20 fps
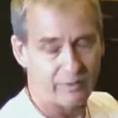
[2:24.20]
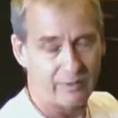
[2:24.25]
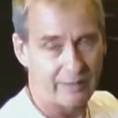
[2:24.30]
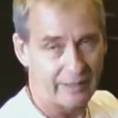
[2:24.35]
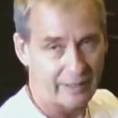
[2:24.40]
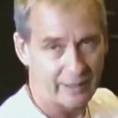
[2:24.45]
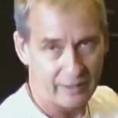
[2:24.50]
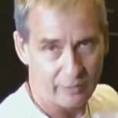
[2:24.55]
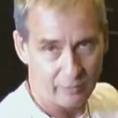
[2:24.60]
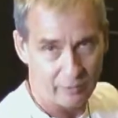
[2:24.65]

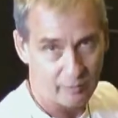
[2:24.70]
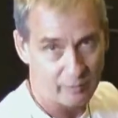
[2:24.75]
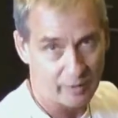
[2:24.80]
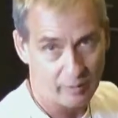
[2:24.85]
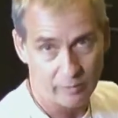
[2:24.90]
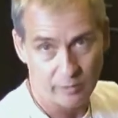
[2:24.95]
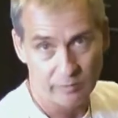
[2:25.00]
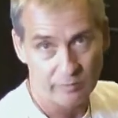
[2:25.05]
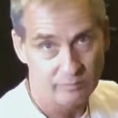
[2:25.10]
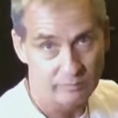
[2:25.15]
I can't
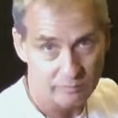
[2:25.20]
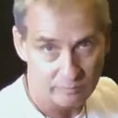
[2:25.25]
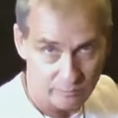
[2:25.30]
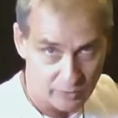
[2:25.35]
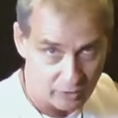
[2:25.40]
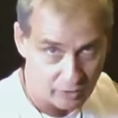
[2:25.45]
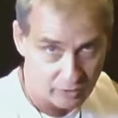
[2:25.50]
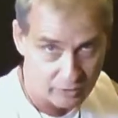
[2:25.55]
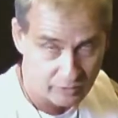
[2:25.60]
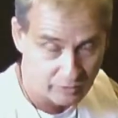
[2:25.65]
remember,
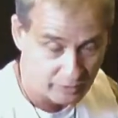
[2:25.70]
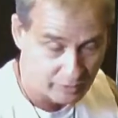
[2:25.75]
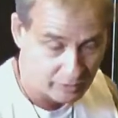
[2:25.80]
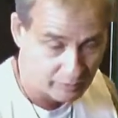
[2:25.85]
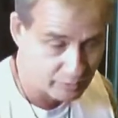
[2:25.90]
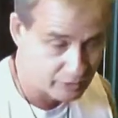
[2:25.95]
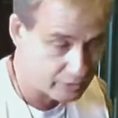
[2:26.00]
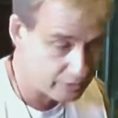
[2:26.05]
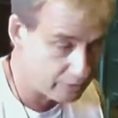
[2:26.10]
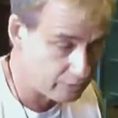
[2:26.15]
but I'll show you.
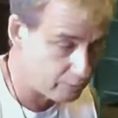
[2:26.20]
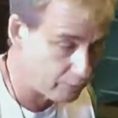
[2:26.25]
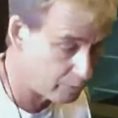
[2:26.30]
I'm sure you